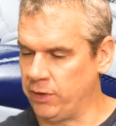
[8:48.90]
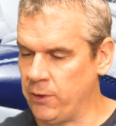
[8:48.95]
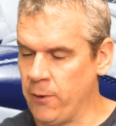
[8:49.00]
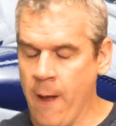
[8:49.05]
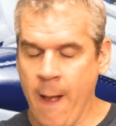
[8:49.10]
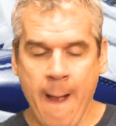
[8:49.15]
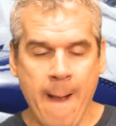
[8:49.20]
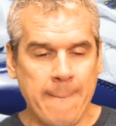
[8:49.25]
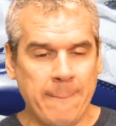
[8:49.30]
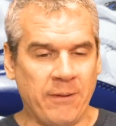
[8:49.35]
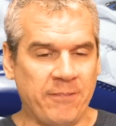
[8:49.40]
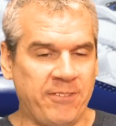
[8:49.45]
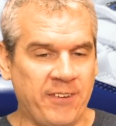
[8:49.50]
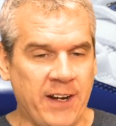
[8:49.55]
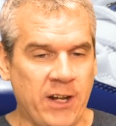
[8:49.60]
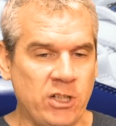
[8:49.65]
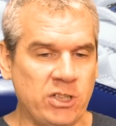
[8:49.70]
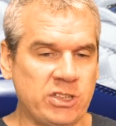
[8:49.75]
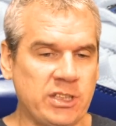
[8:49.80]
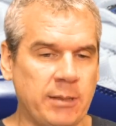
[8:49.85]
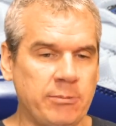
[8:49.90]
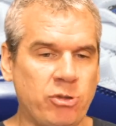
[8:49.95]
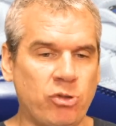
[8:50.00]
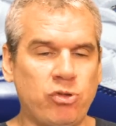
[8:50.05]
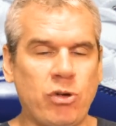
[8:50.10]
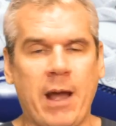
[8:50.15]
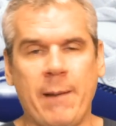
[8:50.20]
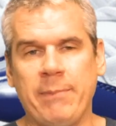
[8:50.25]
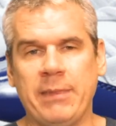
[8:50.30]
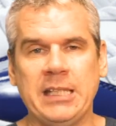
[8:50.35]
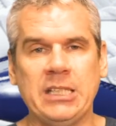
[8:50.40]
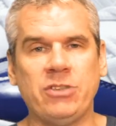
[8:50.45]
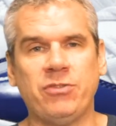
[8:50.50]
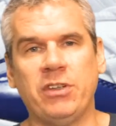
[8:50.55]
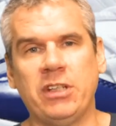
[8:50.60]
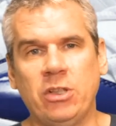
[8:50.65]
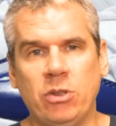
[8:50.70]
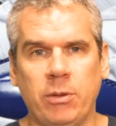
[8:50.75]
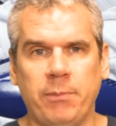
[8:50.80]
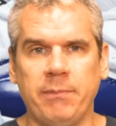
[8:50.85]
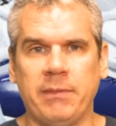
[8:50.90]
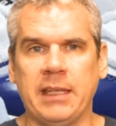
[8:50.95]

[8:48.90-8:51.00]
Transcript: video. But for now, it's time to wrap this video up.